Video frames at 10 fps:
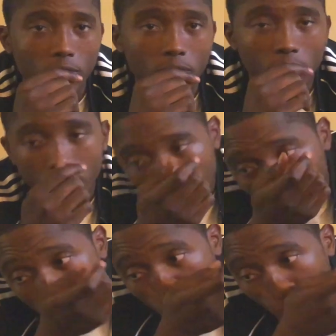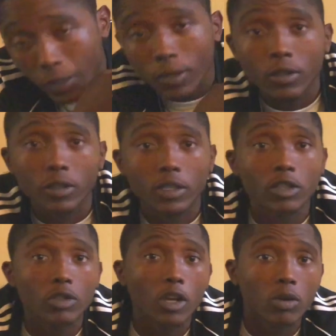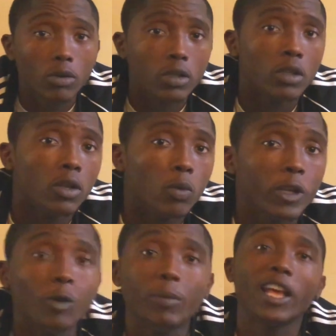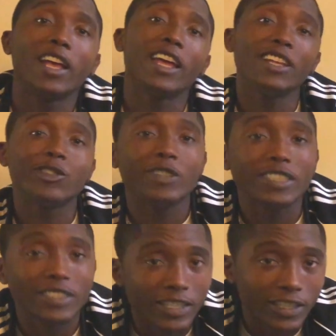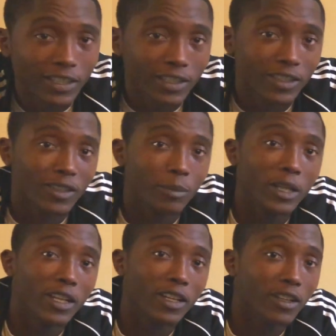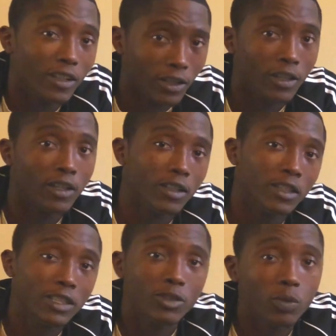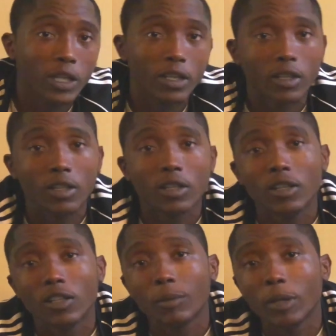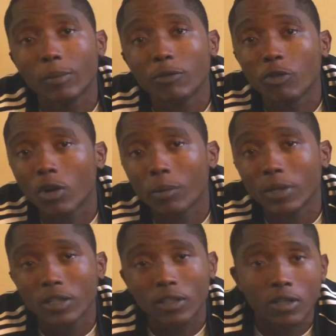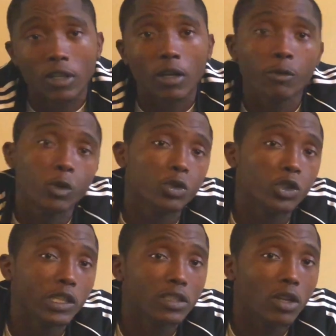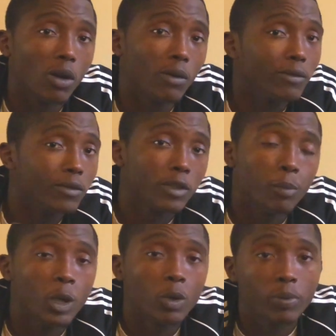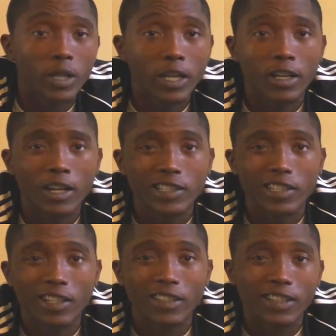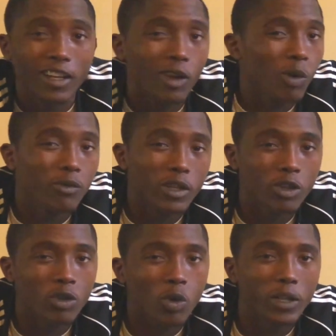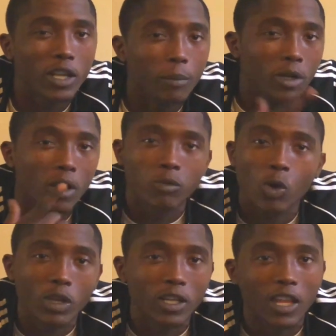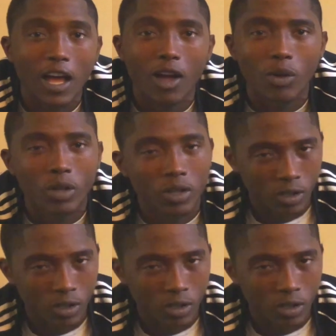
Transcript: read vibes. So, yeah, you know, we gonna be at A3C, you know what I mean, this week, I mean, performing. A few drinks off, the mill playing and everything like that. Hopefully, you know, we coming up rolling loud.